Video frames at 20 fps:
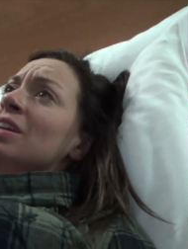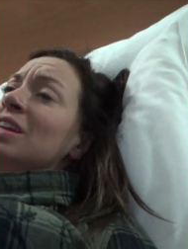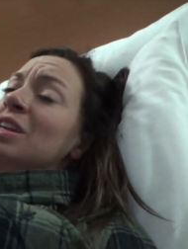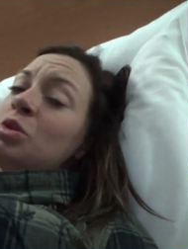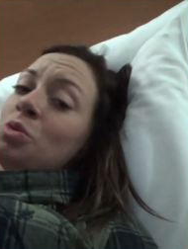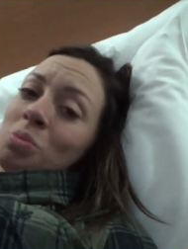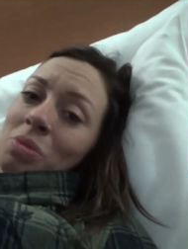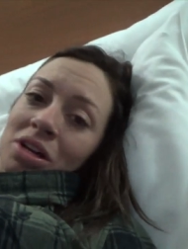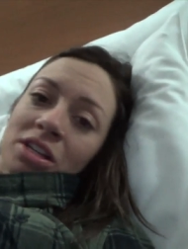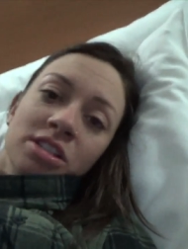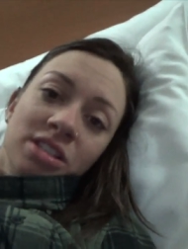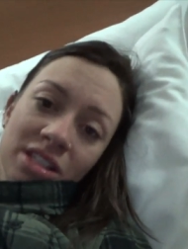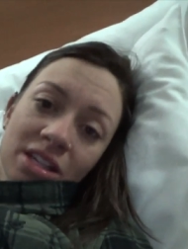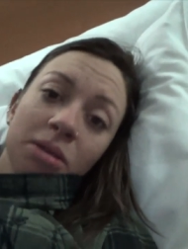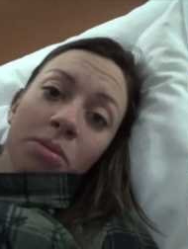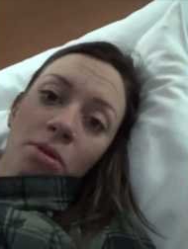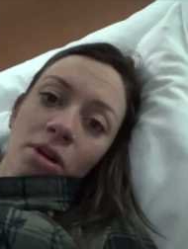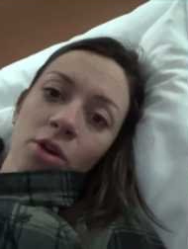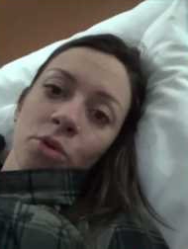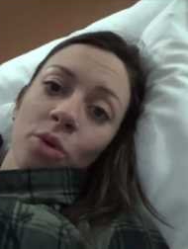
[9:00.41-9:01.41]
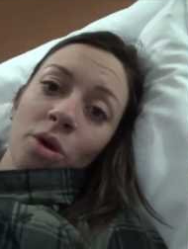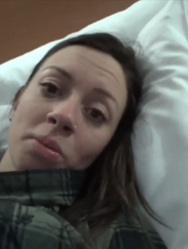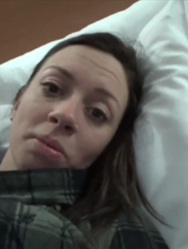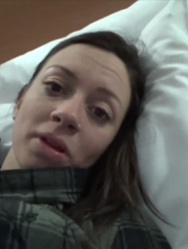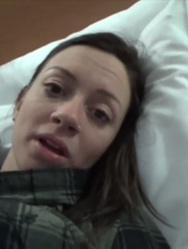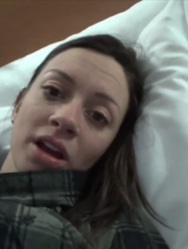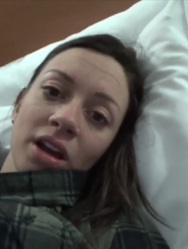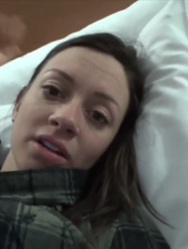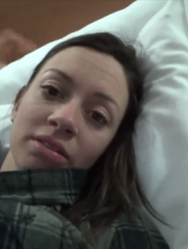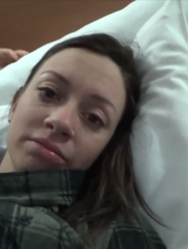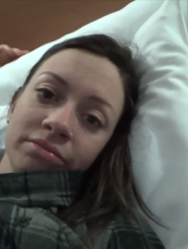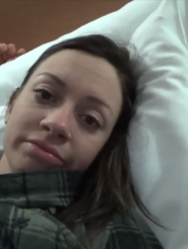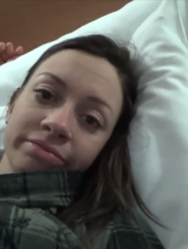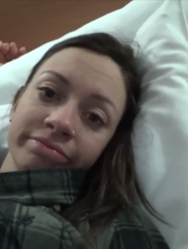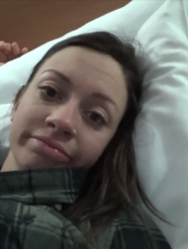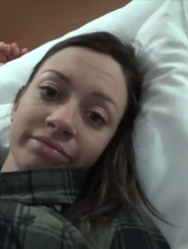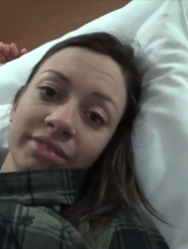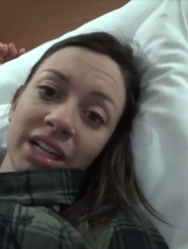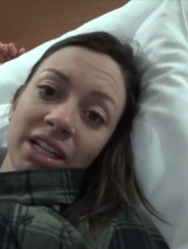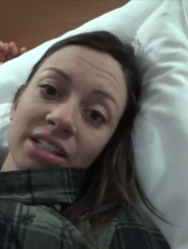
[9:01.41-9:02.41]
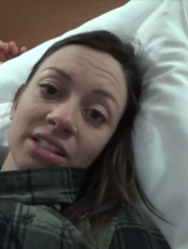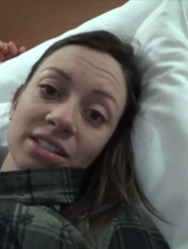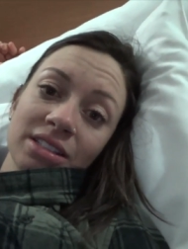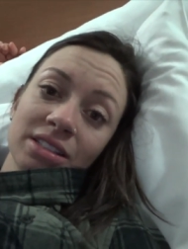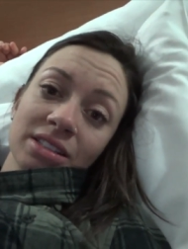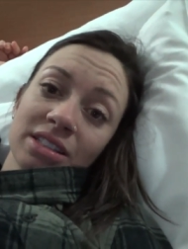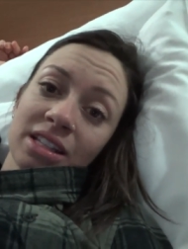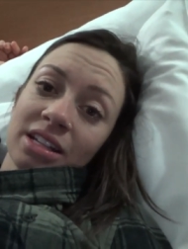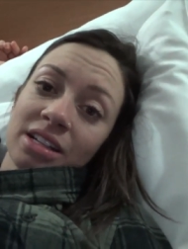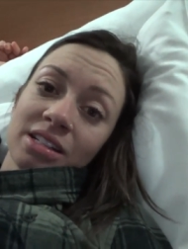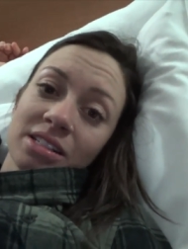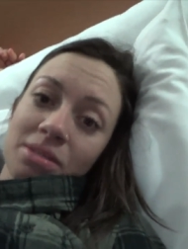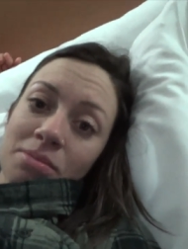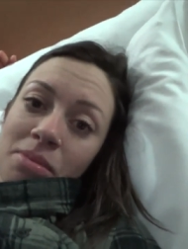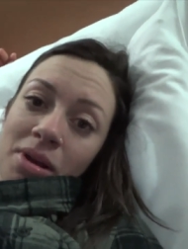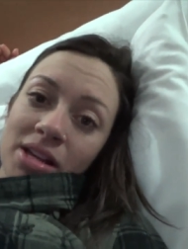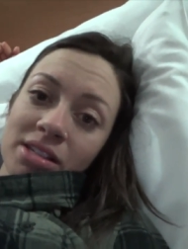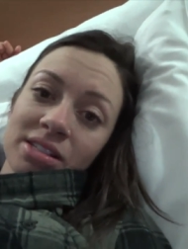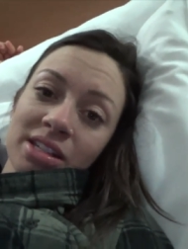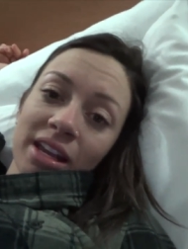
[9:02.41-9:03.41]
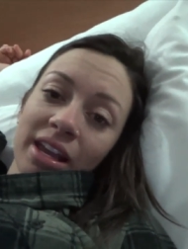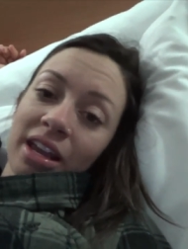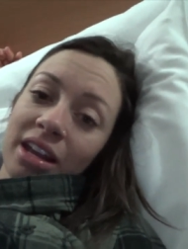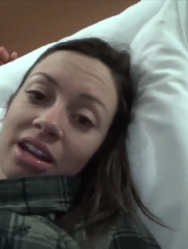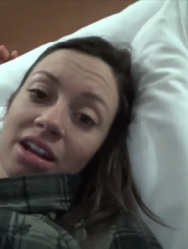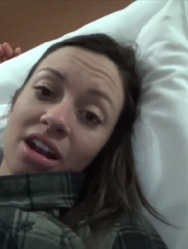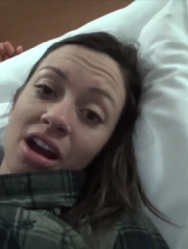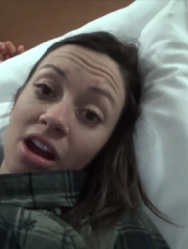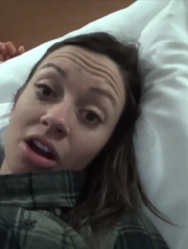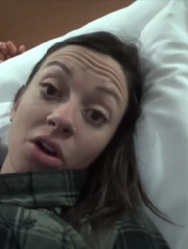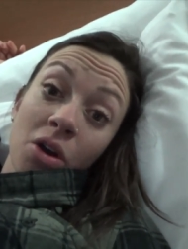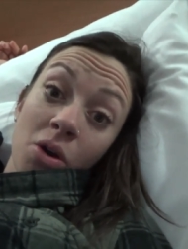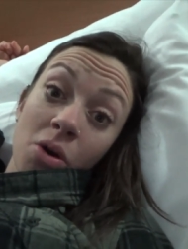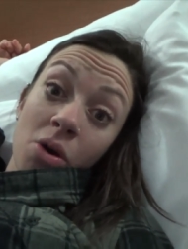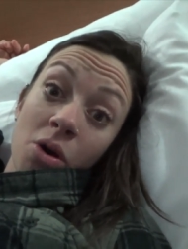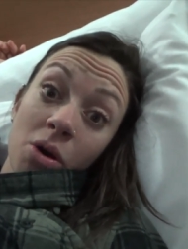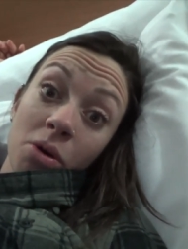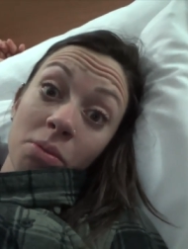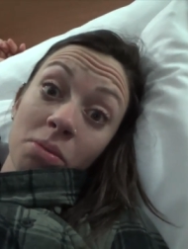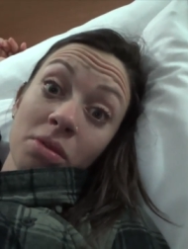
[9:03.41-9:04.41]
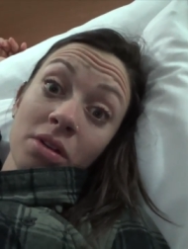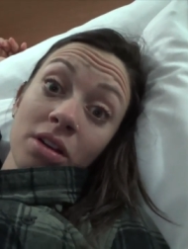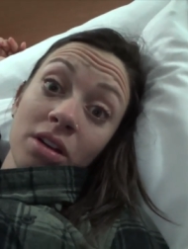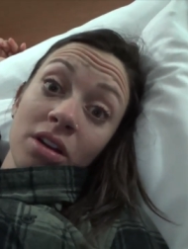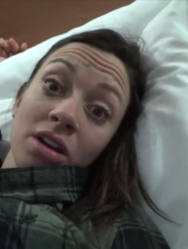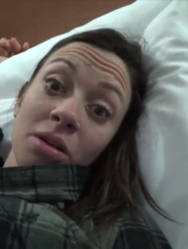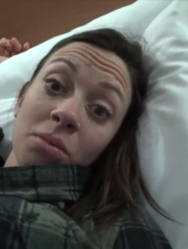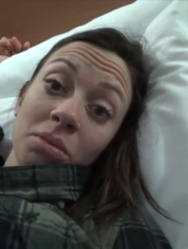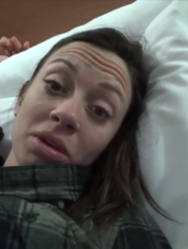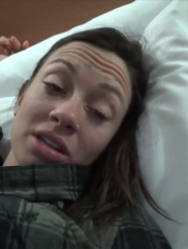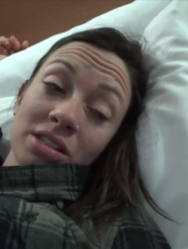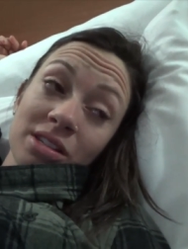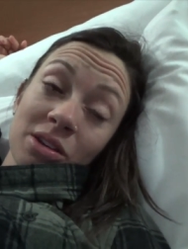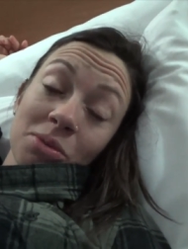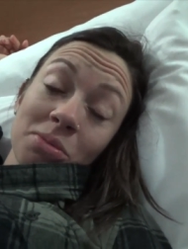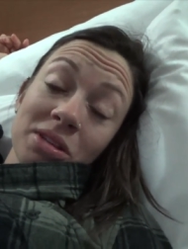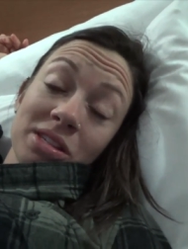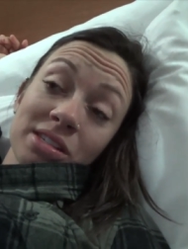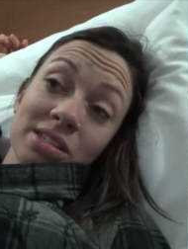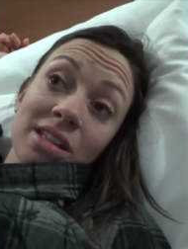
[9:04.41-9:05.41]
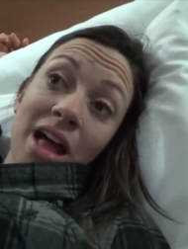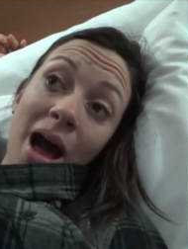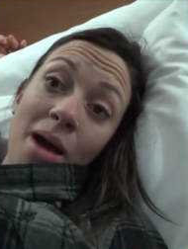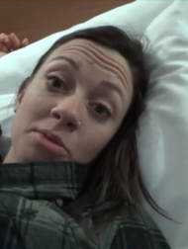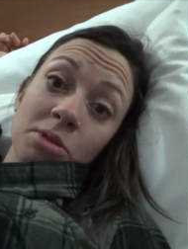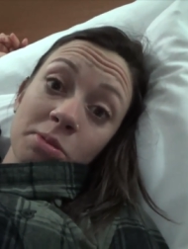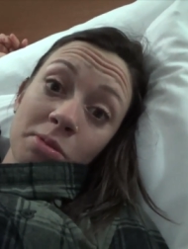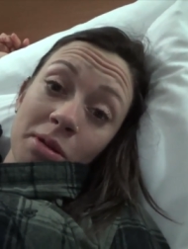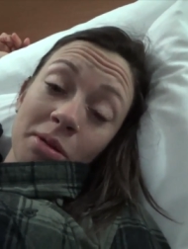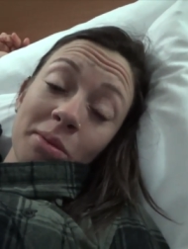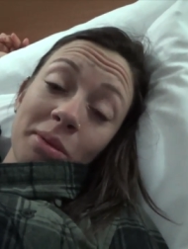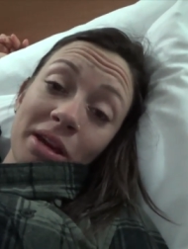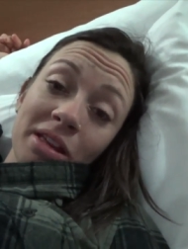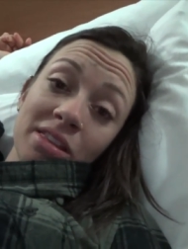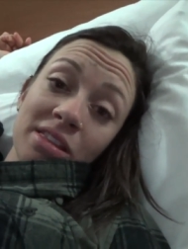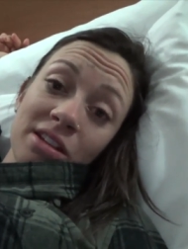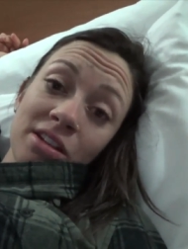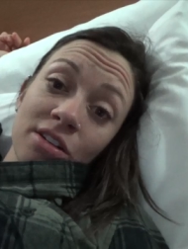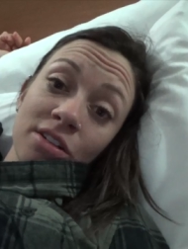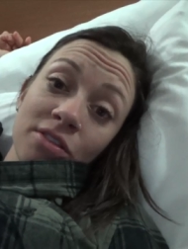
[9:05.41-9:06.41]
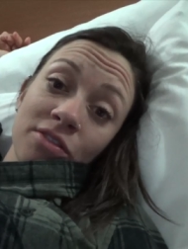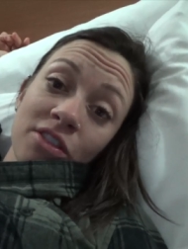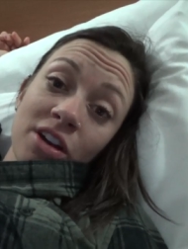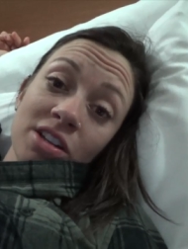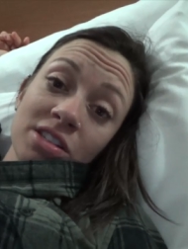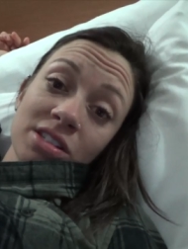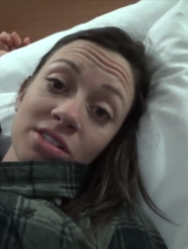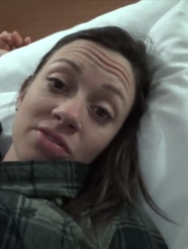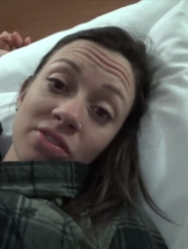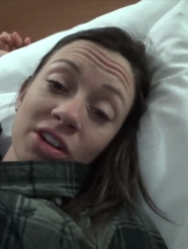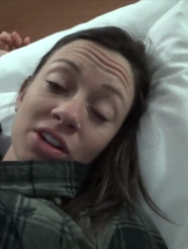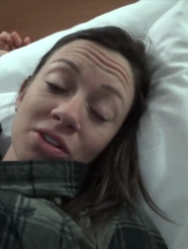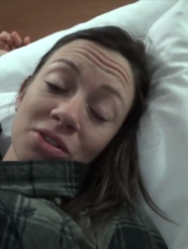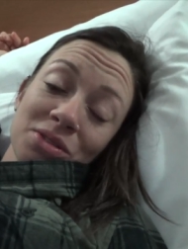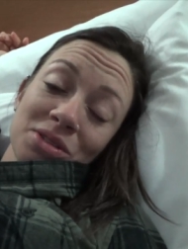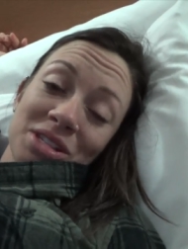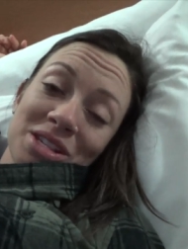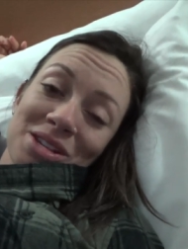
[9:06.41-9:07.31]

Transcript: you must see a Broadway play. That is that is a must. I cannot go home because I will be slapped by my theater friends if I don't